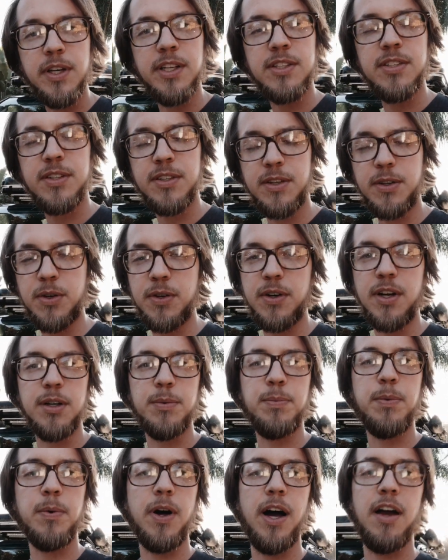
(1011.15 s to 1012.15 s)
It's
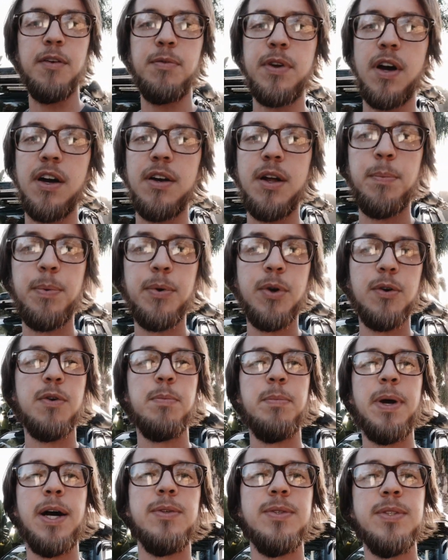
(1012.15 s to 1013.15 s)
incredible. I've gone up and
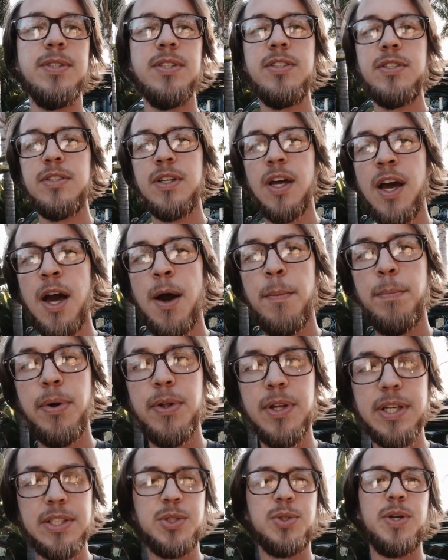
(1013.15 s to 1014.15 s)
over mountains,
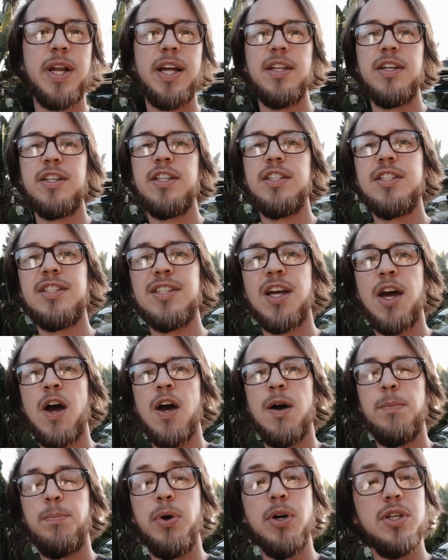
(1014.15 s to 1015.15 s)
pulling trailers,
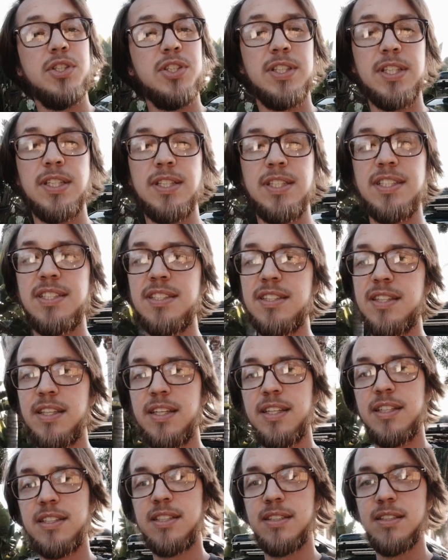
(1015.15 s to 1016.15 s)
pushing this
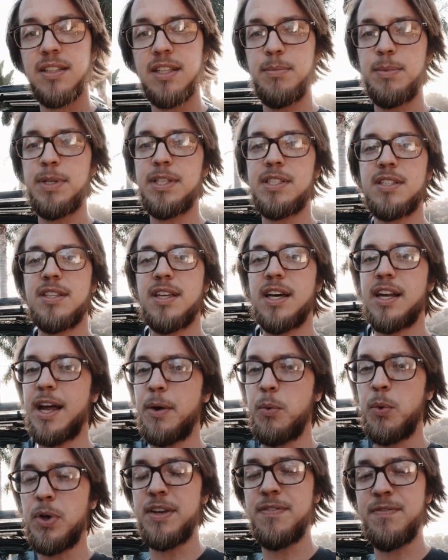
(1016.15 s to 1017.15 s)
thing to limits that
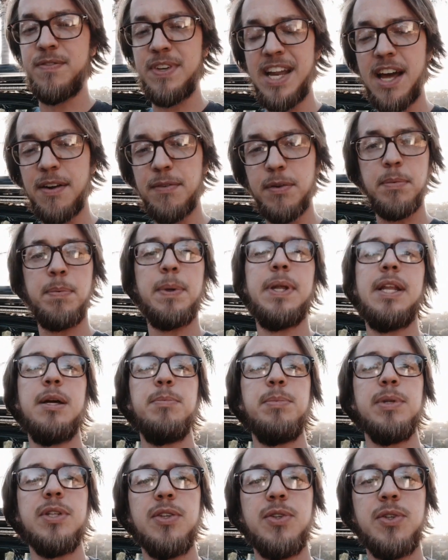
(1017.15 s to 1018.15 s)
I would have never been
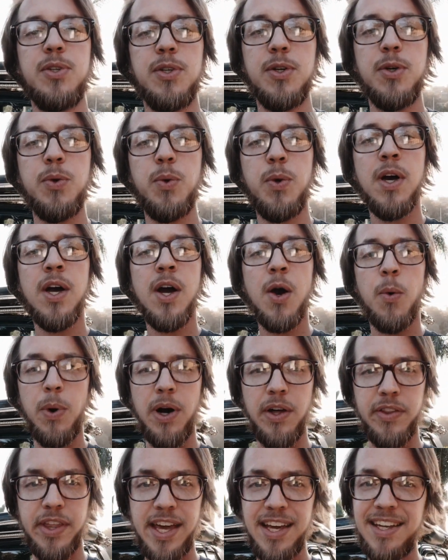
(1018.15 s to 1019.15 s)
able to do
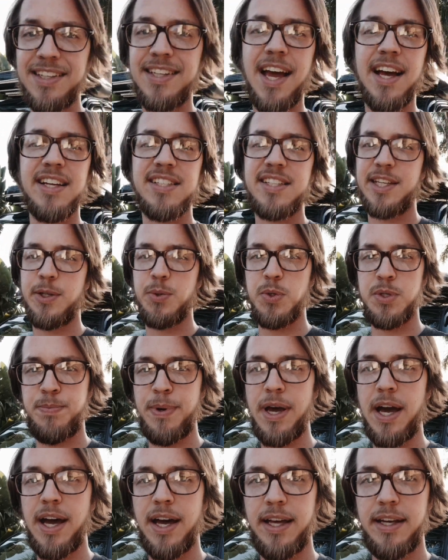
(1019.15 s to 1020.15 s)
while the head gasket was
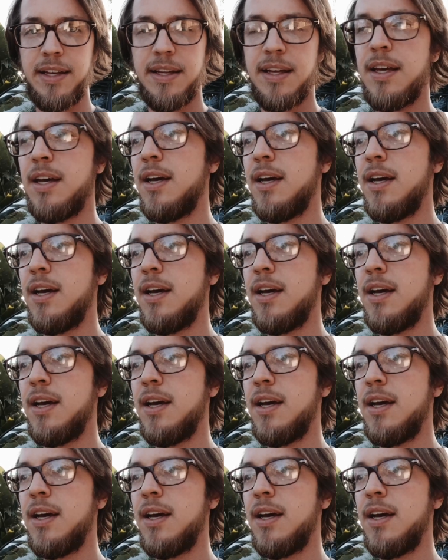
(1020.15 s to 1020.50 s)
bad.